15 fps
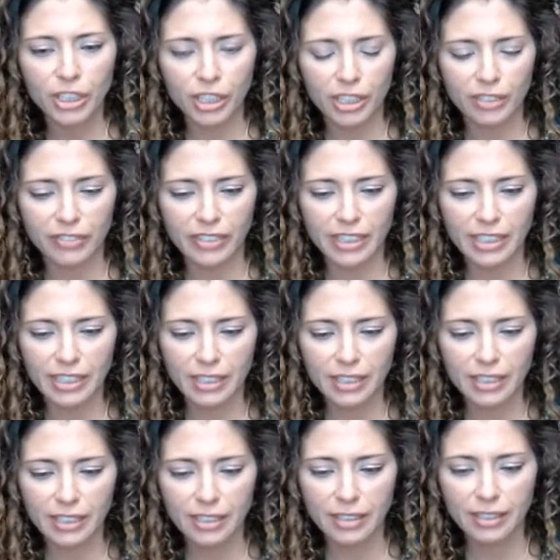of these
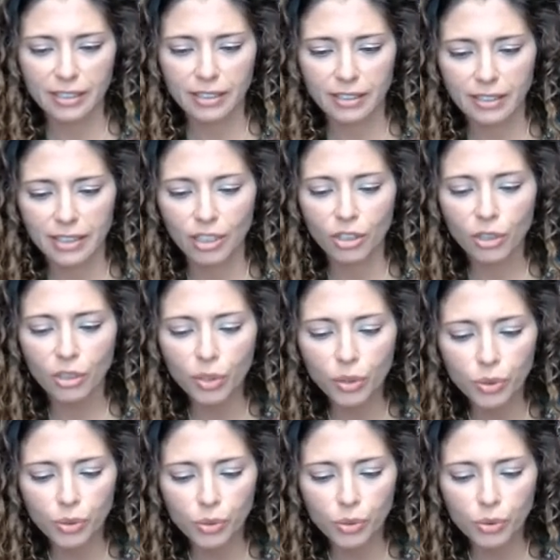
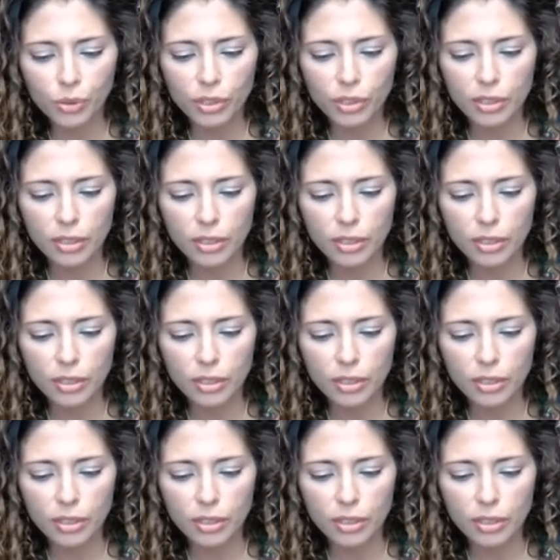includes